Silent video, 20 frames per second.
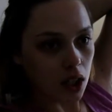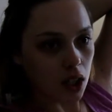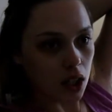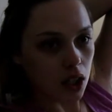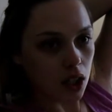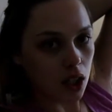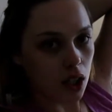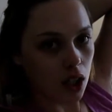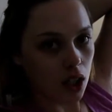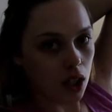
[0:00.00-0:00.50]

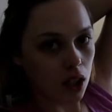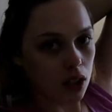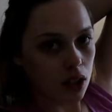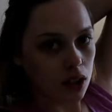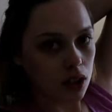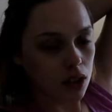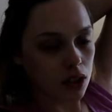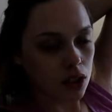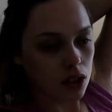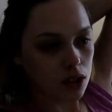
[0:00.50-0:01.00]
you know,
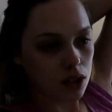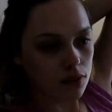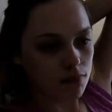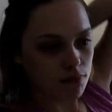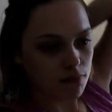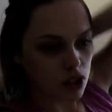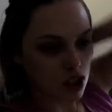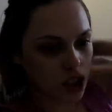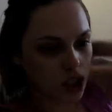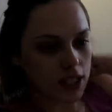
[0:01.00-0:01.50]

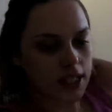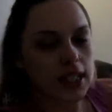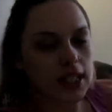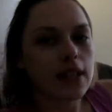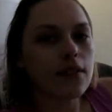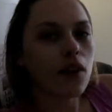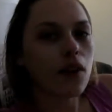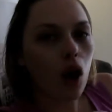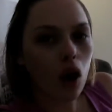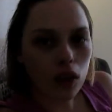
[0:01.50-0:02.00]
to just
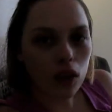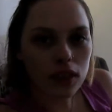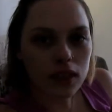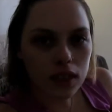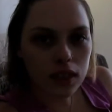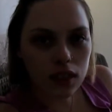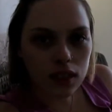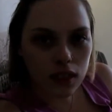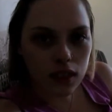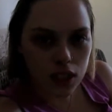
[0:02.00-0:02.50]
leave it on
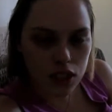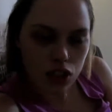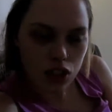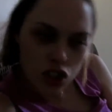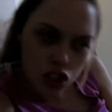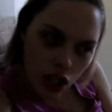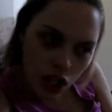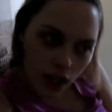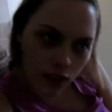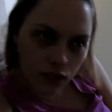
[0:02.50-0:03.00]
this
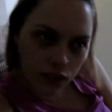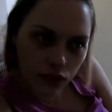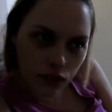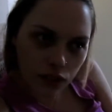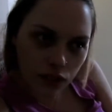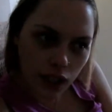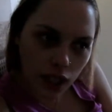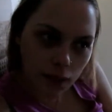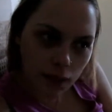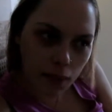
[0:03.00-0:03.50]

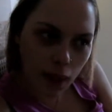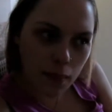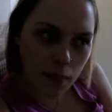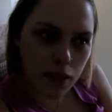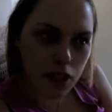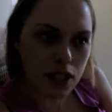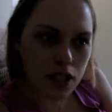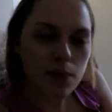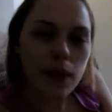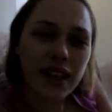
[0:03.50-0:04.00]
channel and maybe
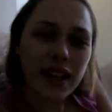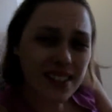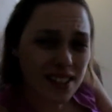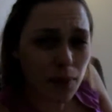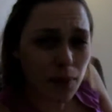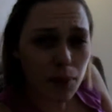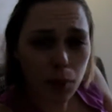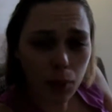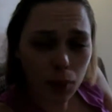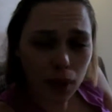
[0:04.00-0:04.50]
just make a
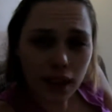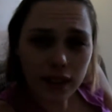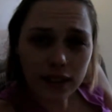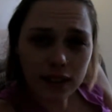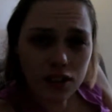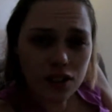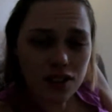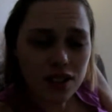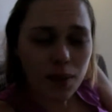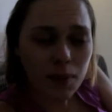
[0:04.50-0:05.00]
separate
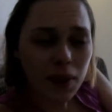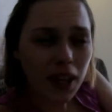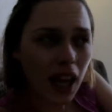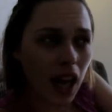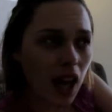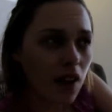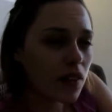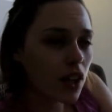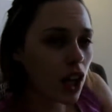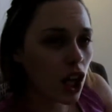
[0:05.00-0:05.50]
playlist or something. I
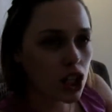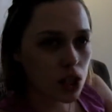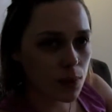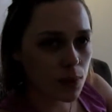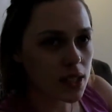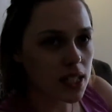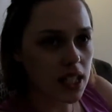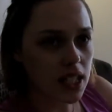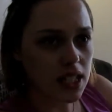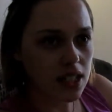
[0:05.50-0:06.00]
haven't
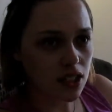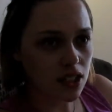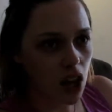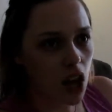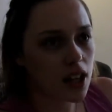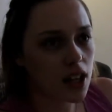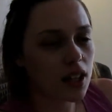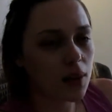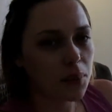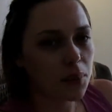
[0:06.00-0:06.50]
100%
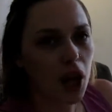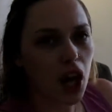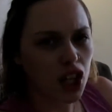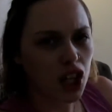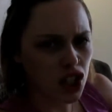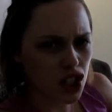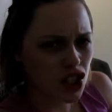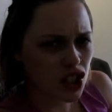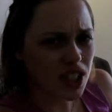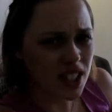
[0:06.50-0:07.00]
decided. I'm kind
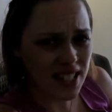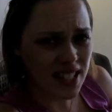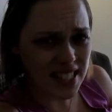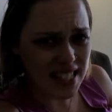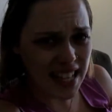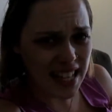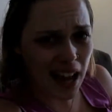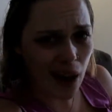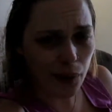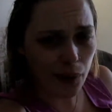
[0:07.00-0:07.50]
of just gonna
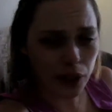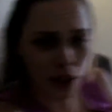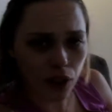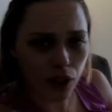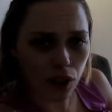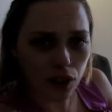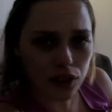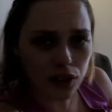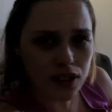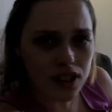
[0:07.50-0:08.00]
see how it
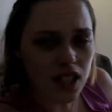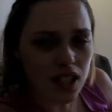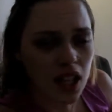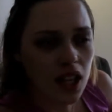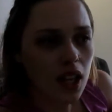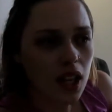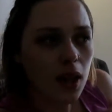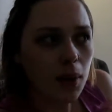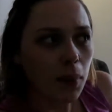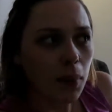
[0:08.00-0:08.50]
goes
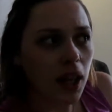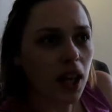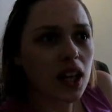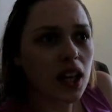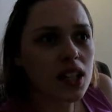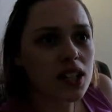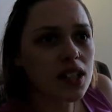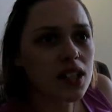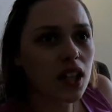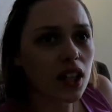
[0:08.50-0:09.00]

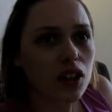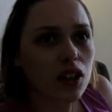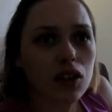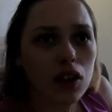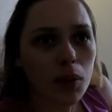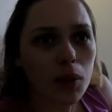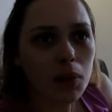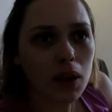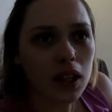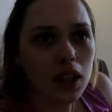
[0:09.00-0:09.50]
because it could
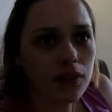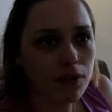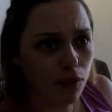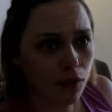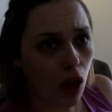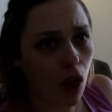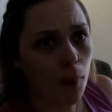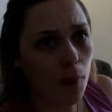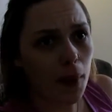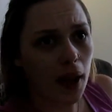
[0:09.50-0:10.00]
completely
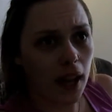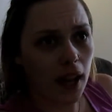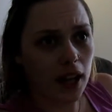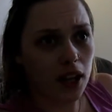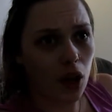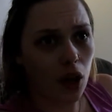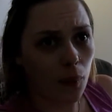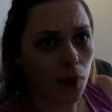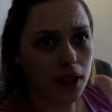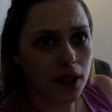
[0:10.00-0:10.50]
flop and
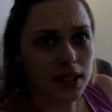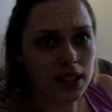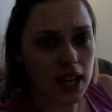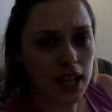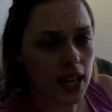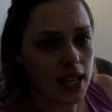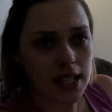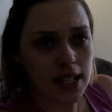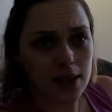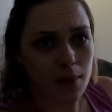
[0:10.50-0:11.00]
no one
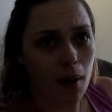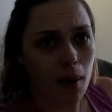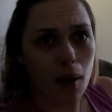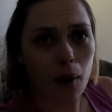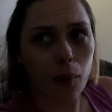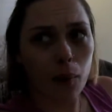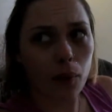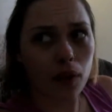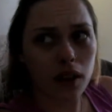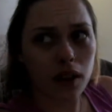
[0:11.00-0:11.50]
cares
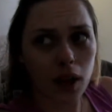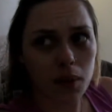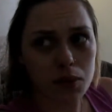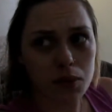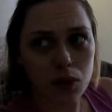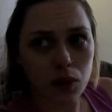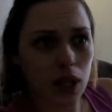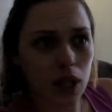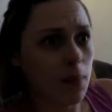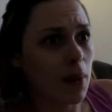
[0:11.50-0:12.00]
about what I'm
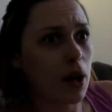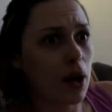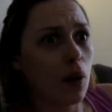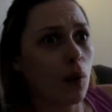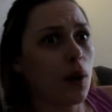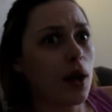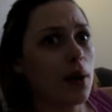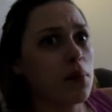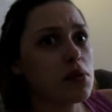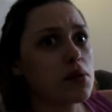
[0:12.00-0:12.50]
talking about or
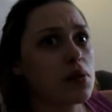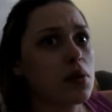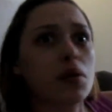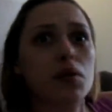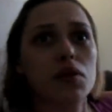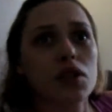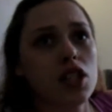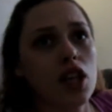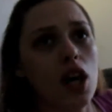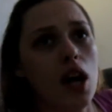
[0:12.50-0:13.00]
what I'm doing
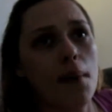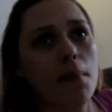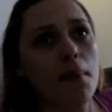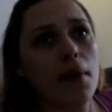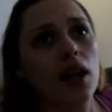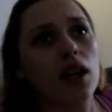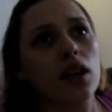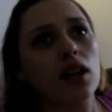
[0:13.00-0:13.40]
all the time,